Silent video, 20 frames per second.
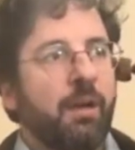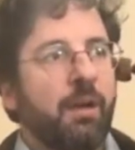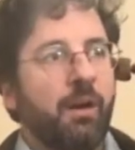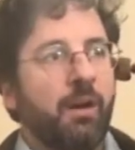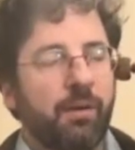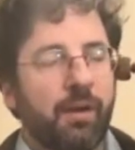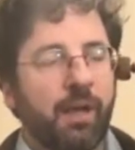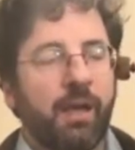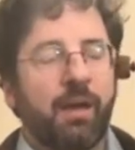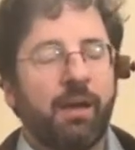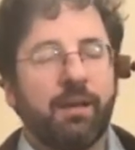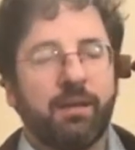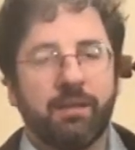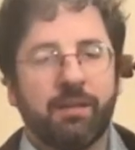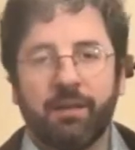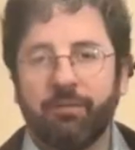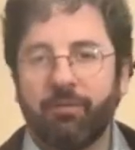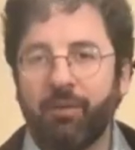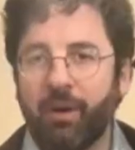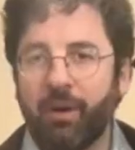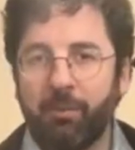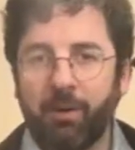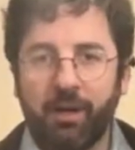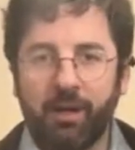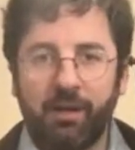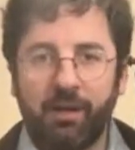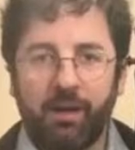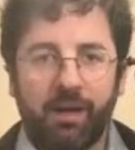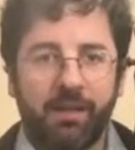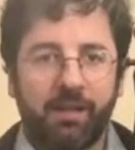okay, I can
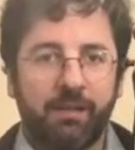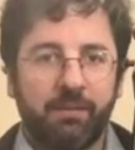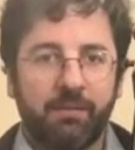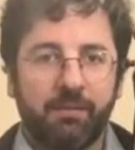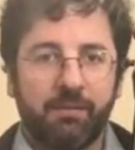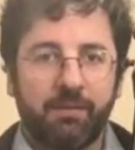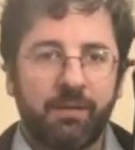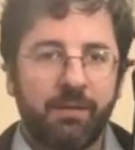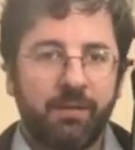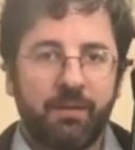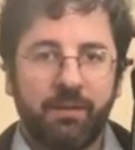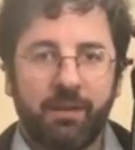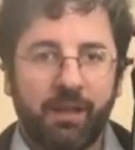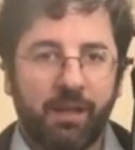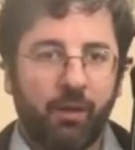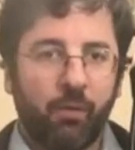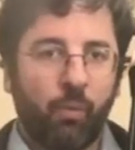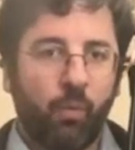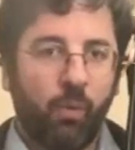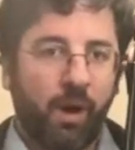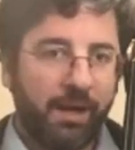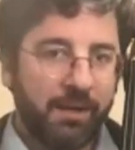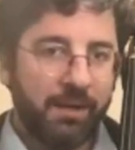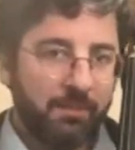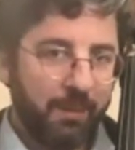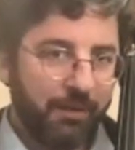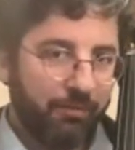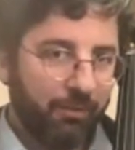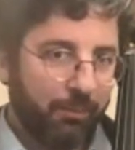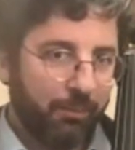vibrate, I can widen
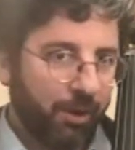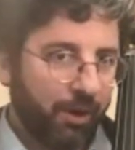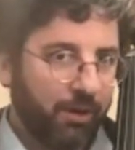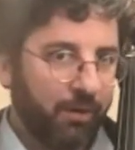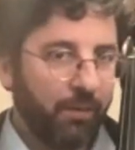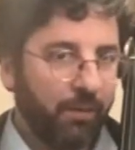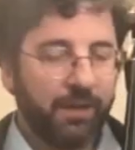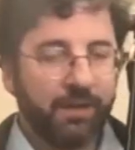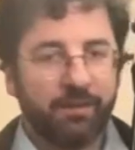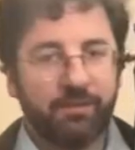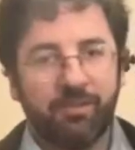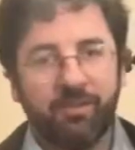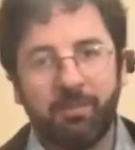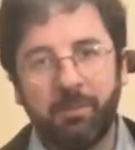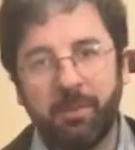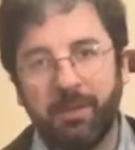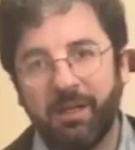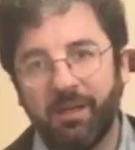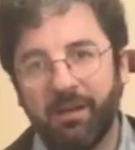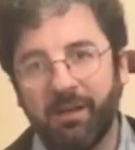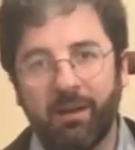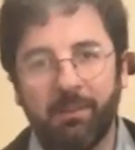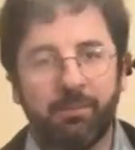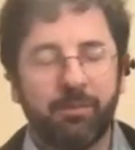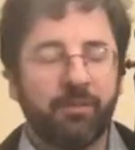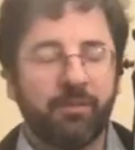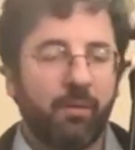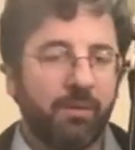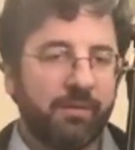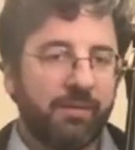my vibrato, I can speed it up,
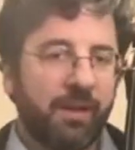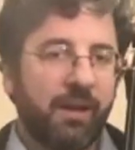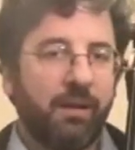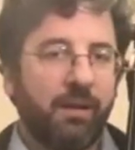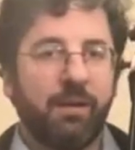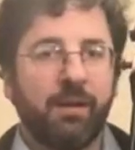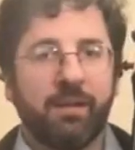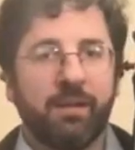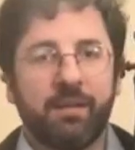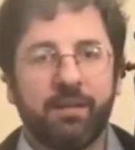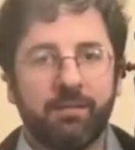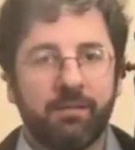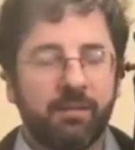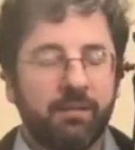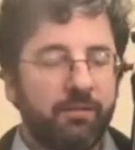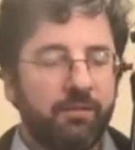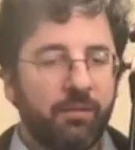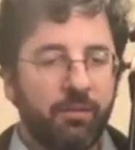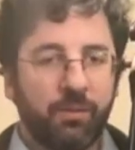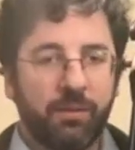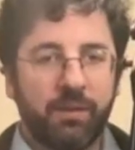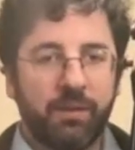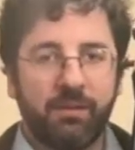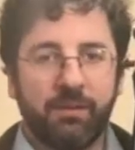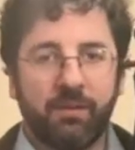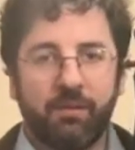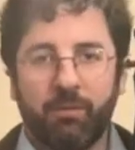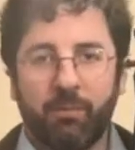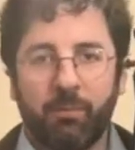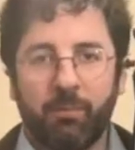slow it down, I can do it in
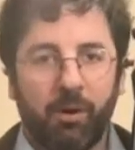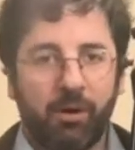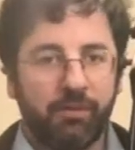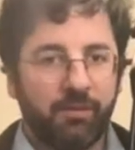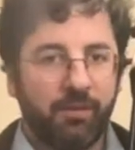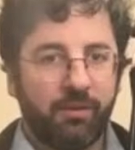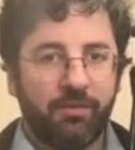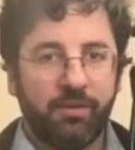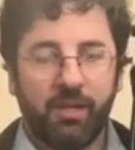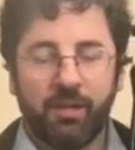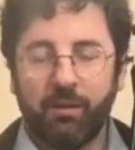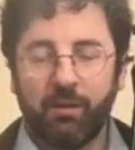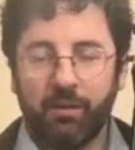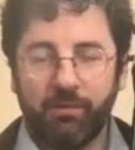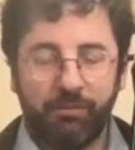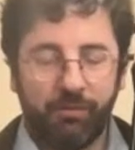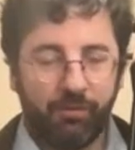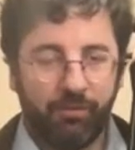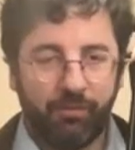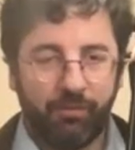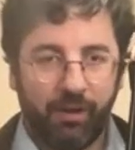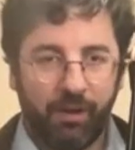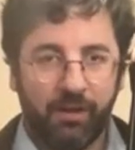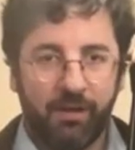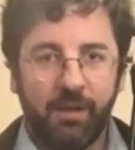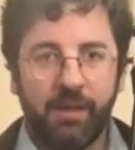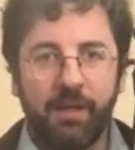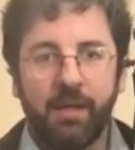different parts of the cello, I feel fine.